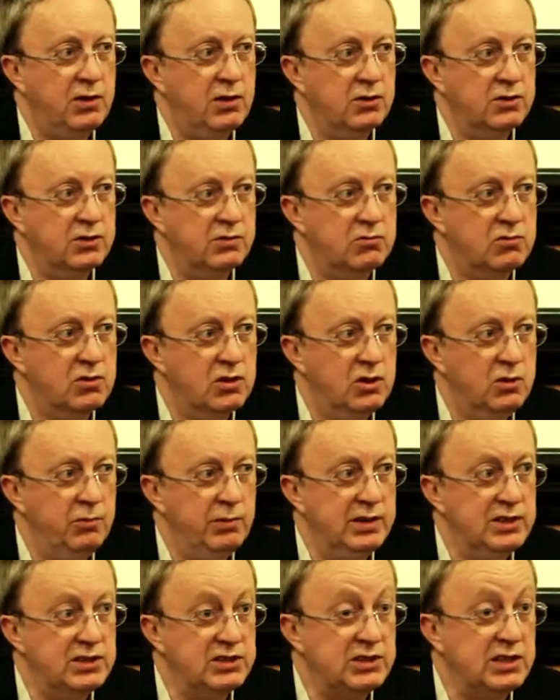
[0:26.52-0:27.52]
part of Rome.
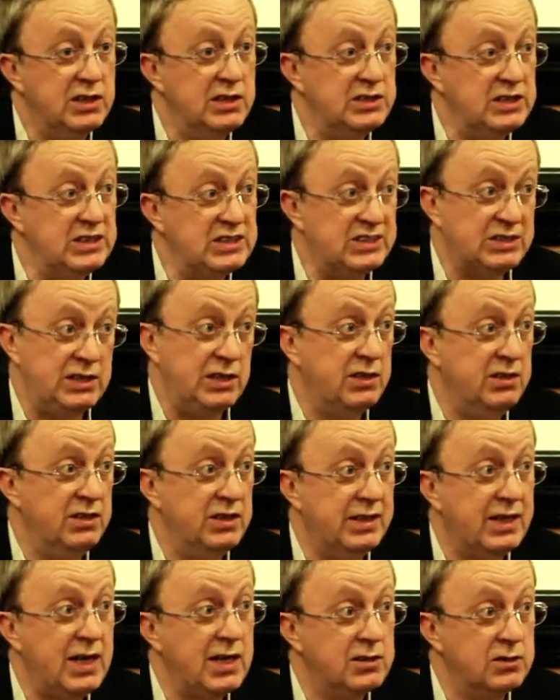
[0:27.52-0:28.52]
In this case, it's set in
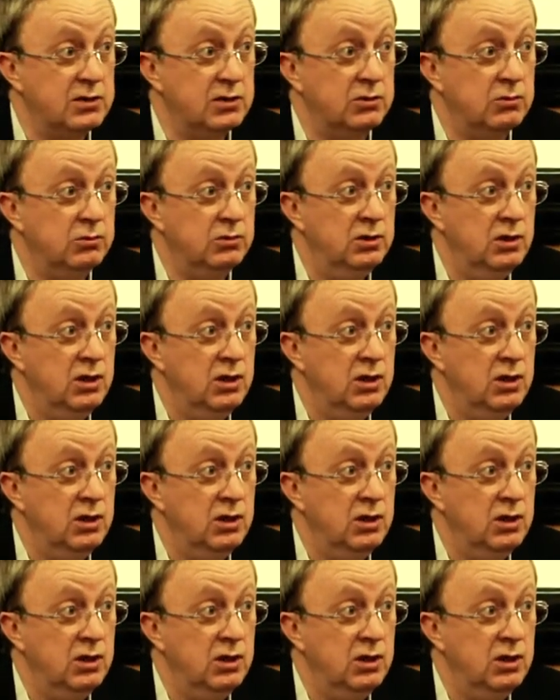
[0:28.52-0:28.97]
the ghetto,